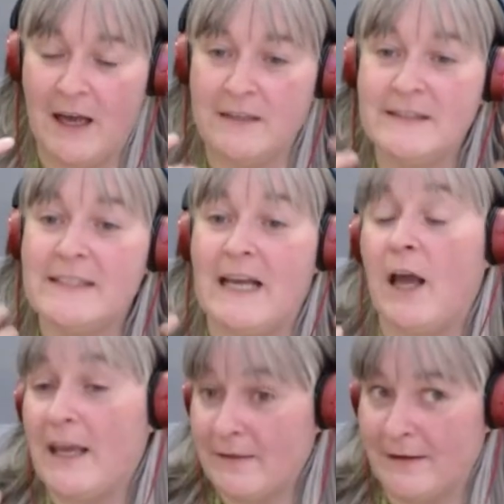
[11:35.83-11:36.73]
and
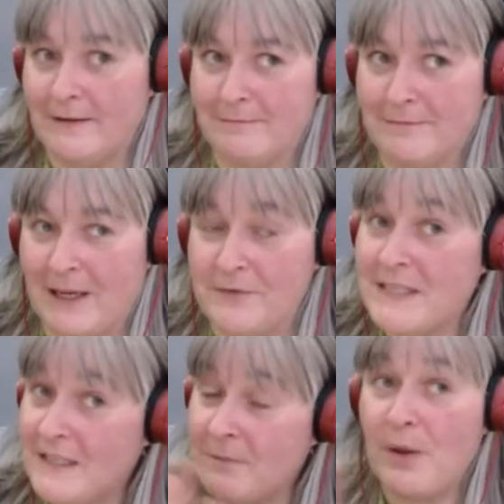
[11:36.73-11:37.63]
either I've
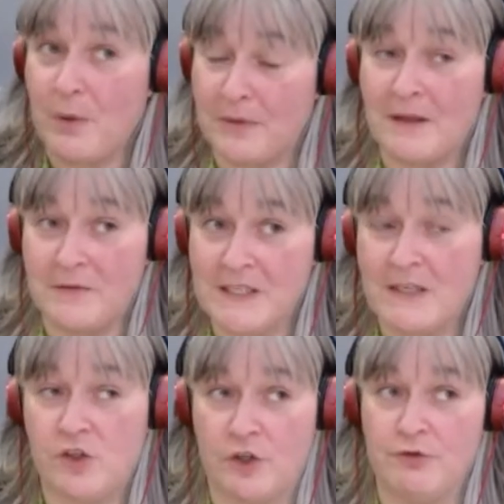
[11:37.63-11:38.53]
seen it both. I've seen
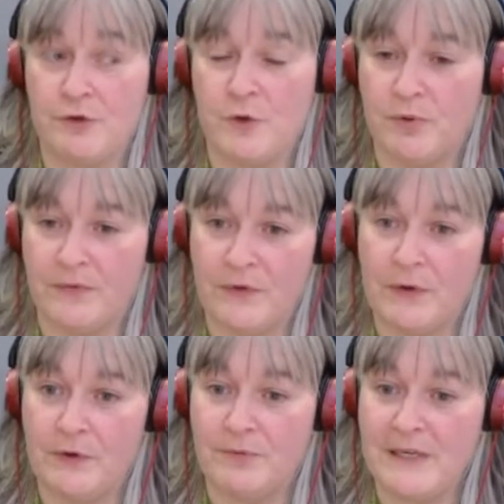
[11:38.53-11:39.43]
children who
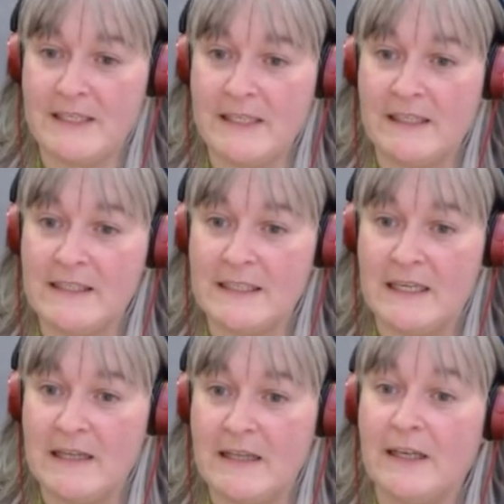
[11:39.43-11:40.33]
prefer reading it
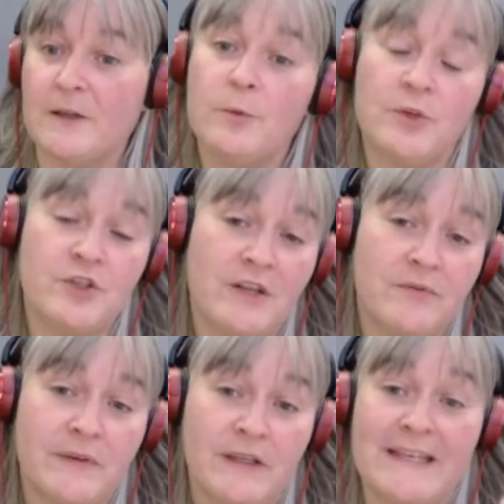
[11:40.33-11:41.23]
in the language they
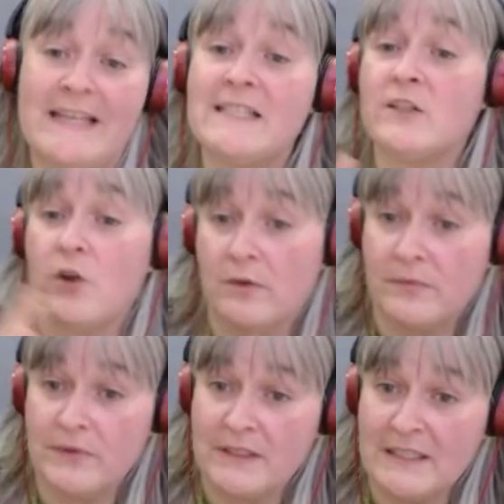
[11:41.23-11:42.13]
feel less
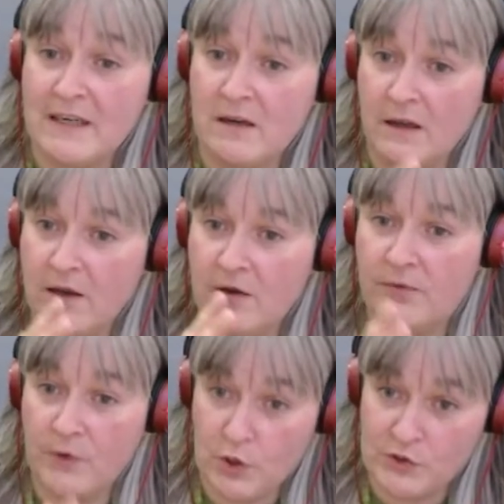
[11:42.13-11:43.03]
confident in
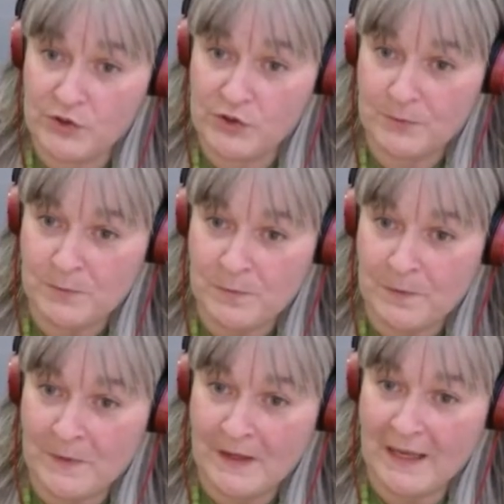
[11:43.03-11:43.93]
first
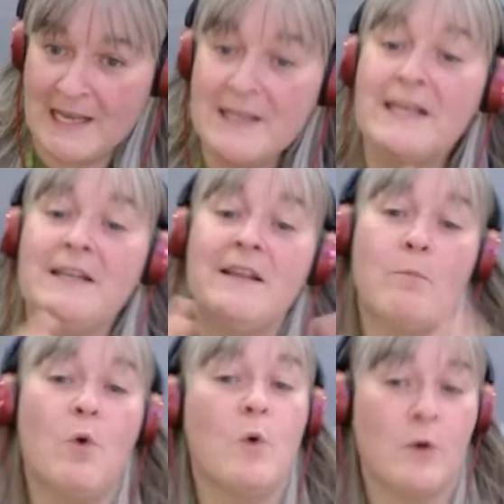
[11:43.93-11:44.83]
and then in their
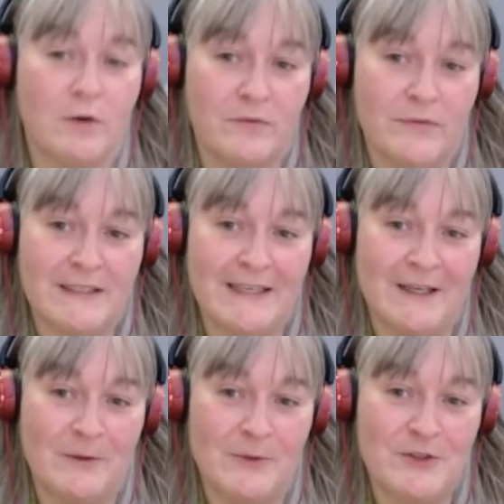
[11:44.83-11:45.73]
more confident
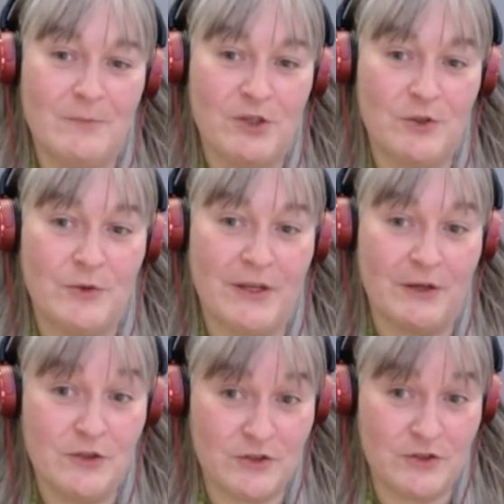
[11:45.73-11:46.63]
language to be sure they
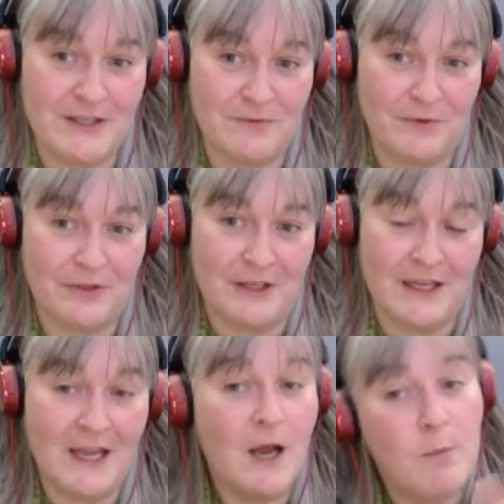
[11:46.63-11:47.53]
understood everything,
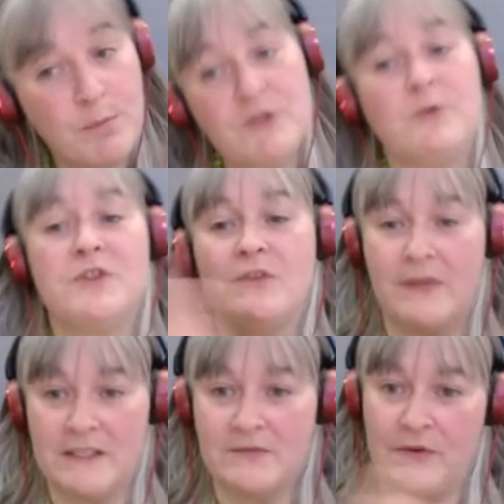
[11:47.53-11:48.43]
but mm-hmm. also
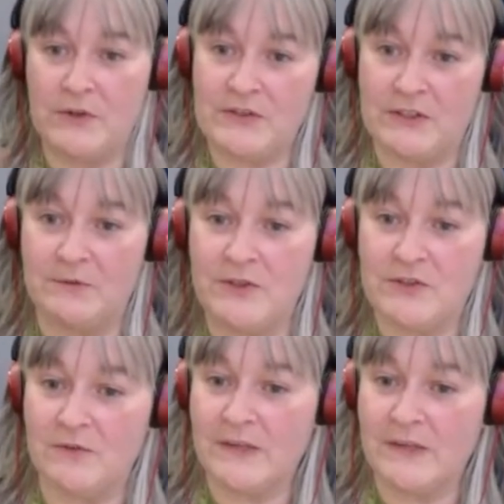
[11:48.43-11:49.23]
vice versa to sort of